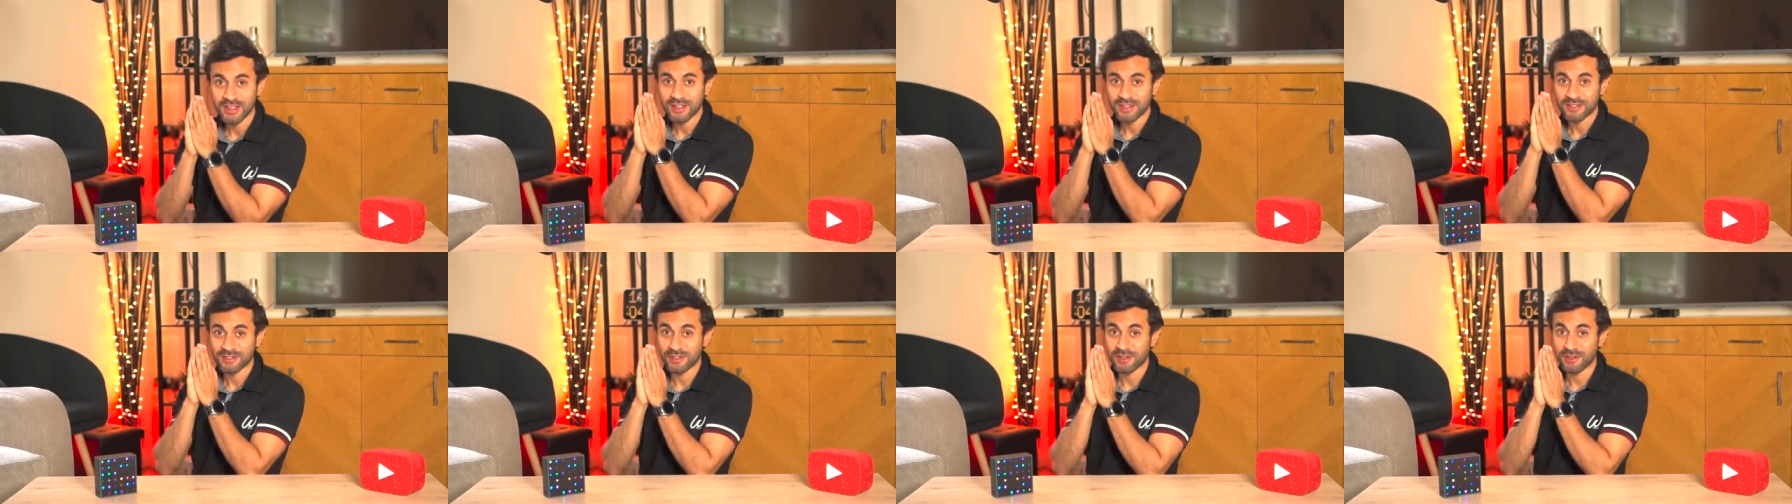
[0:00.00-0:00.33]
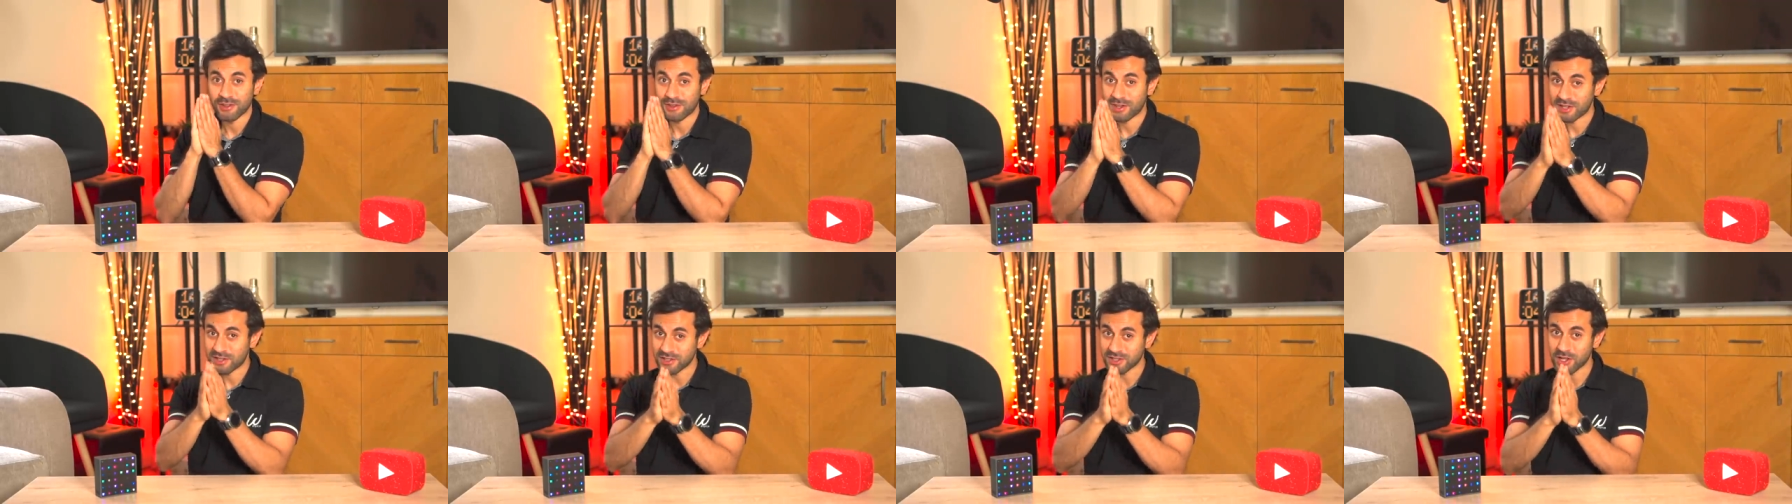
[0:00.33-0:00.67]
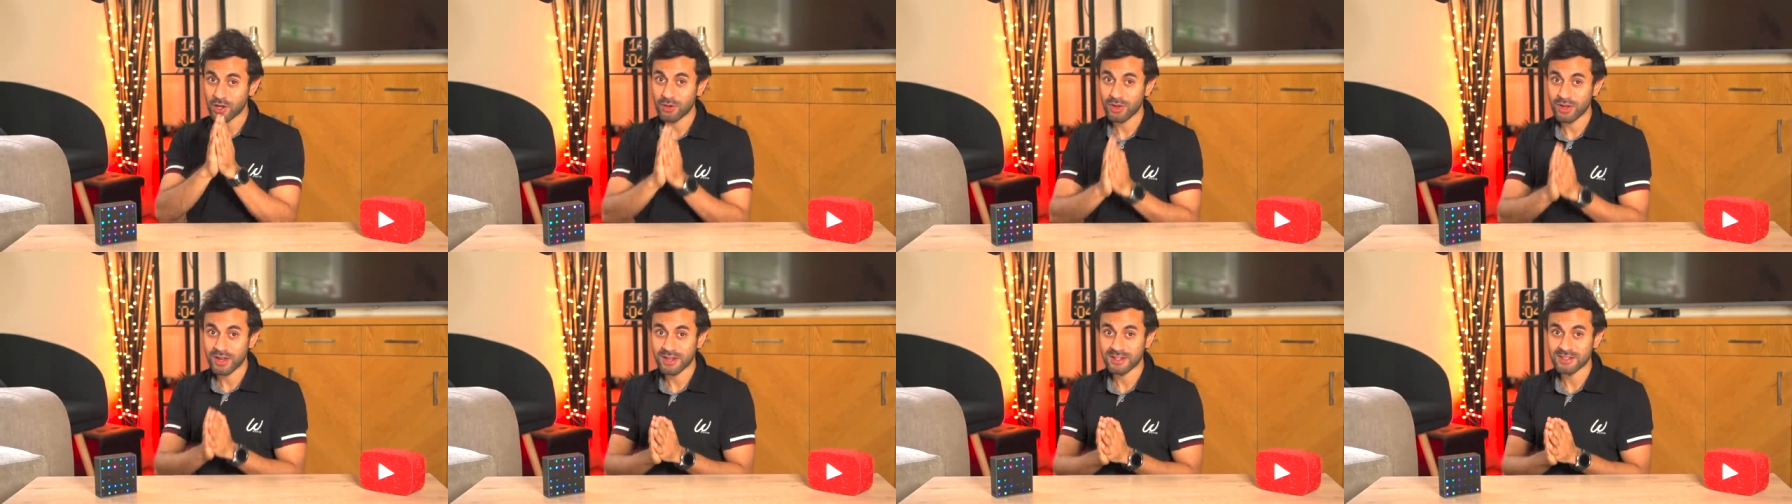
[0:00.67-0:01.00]
So let's
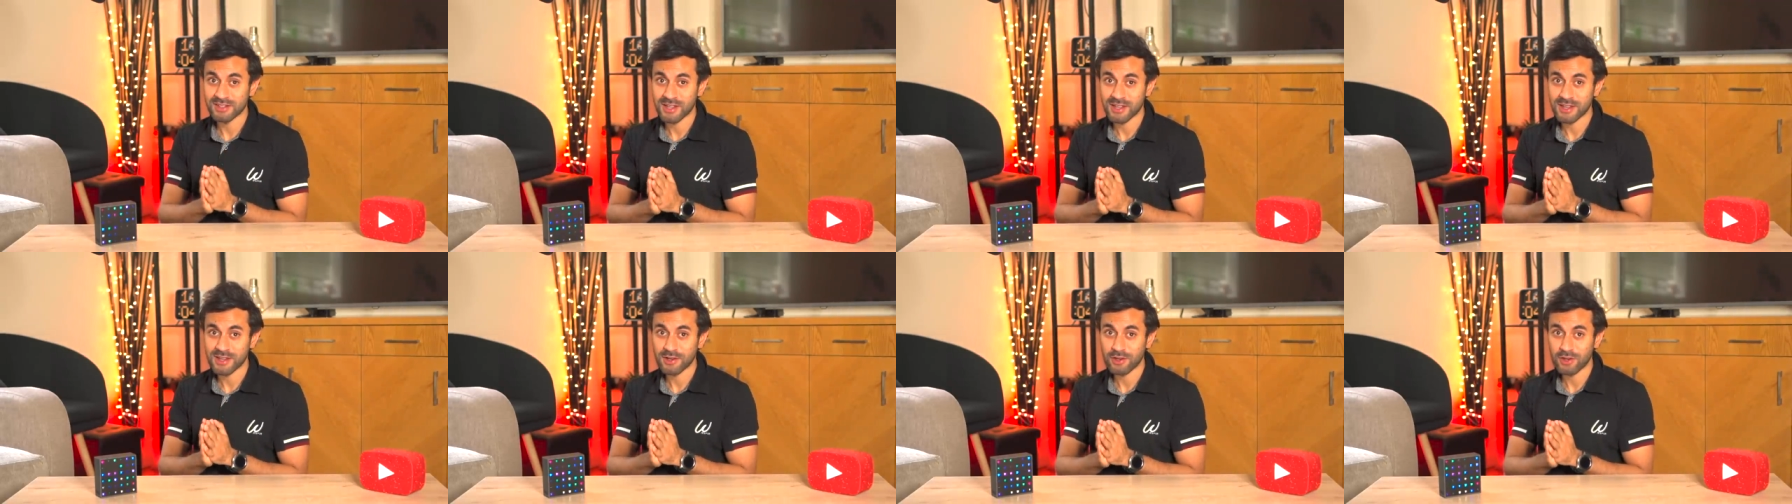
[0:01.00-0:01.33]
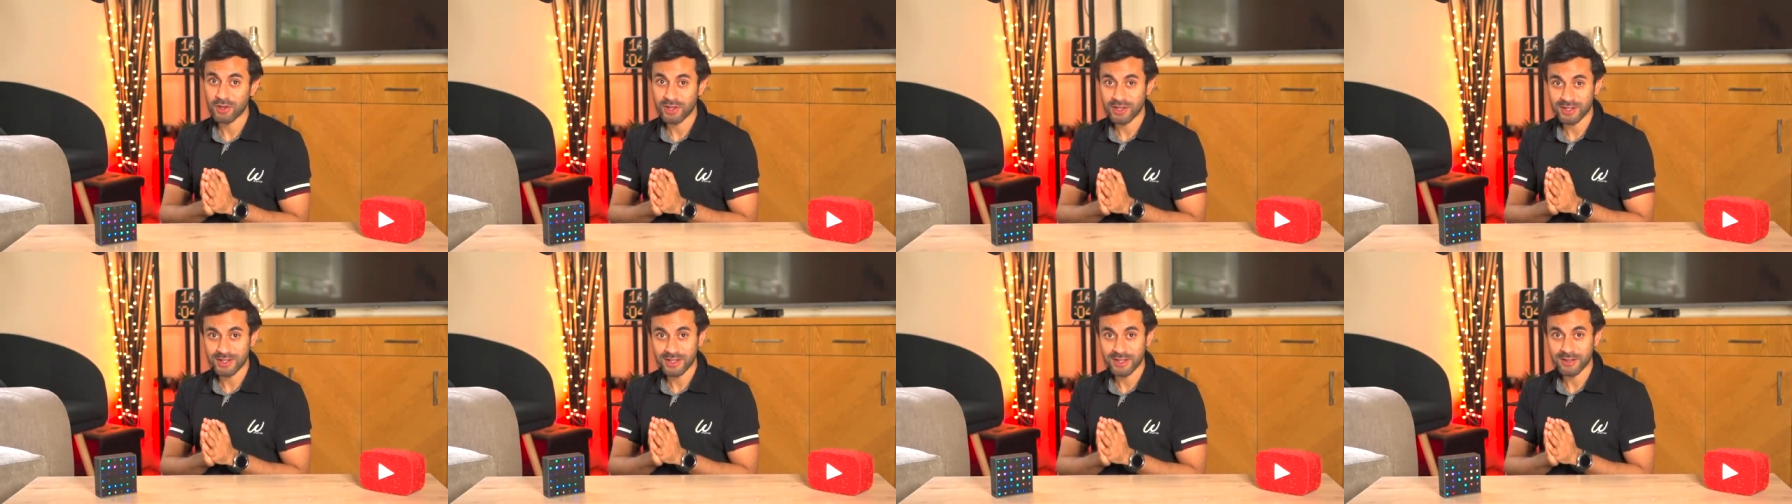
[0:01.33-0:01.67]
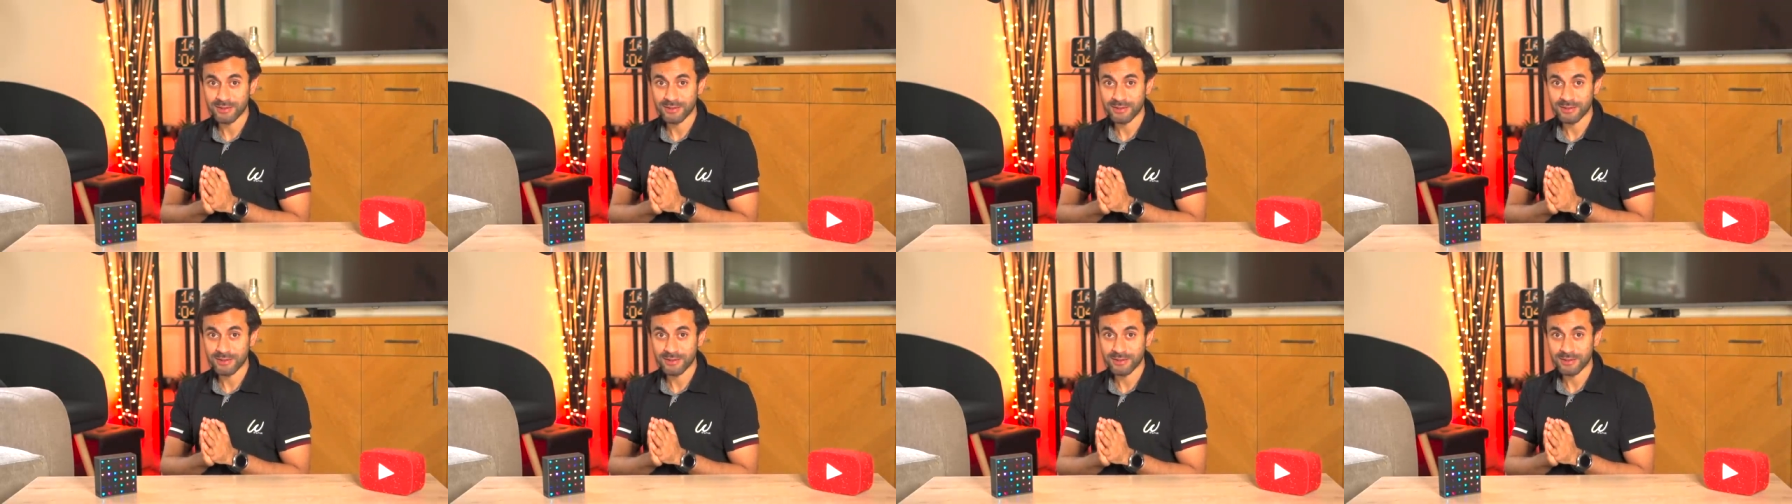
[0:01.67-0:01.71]
go ahead and take a look at